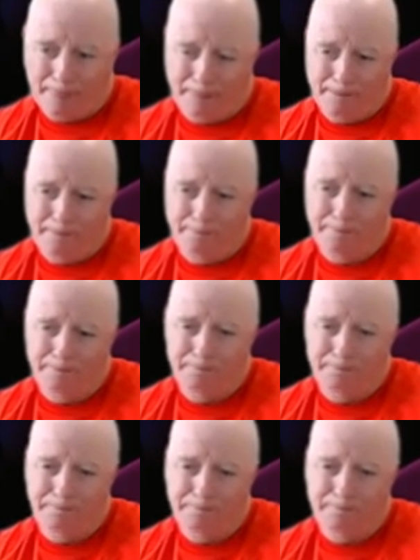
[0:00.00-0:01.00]

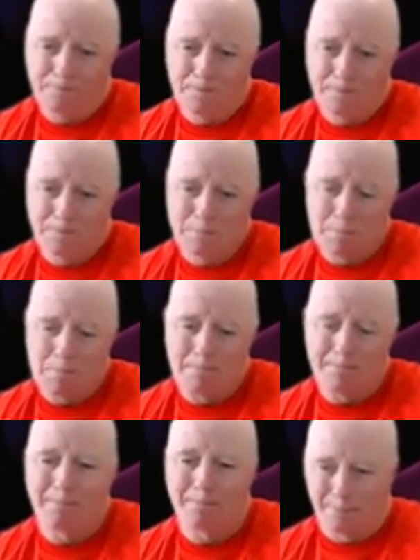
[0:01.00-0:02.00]

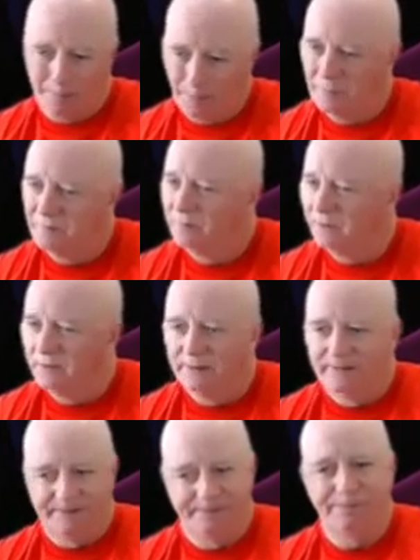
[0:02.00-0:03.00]

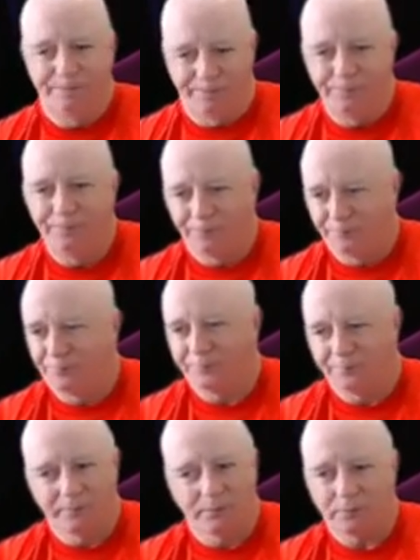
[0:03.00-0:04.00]

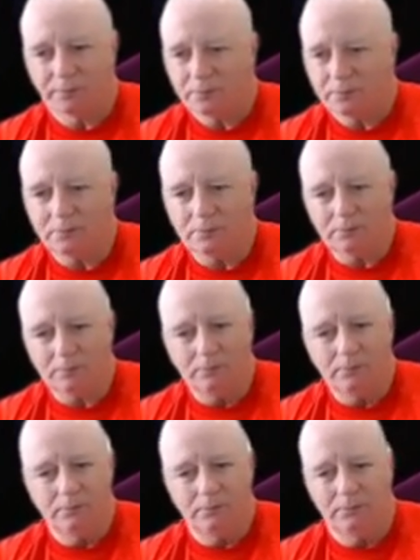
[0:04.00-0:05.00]

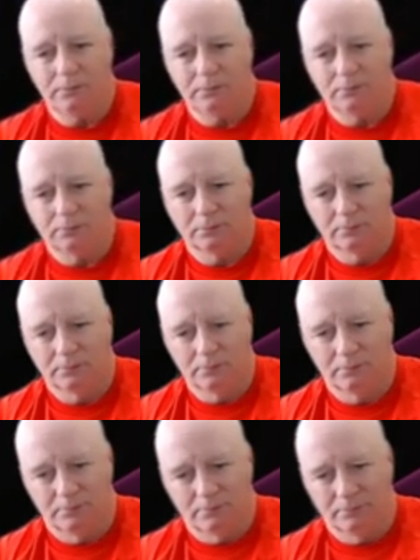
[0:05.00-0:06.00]

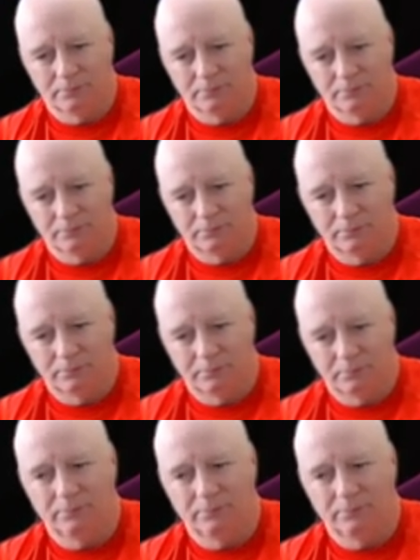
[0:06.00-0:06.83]
(not speaking)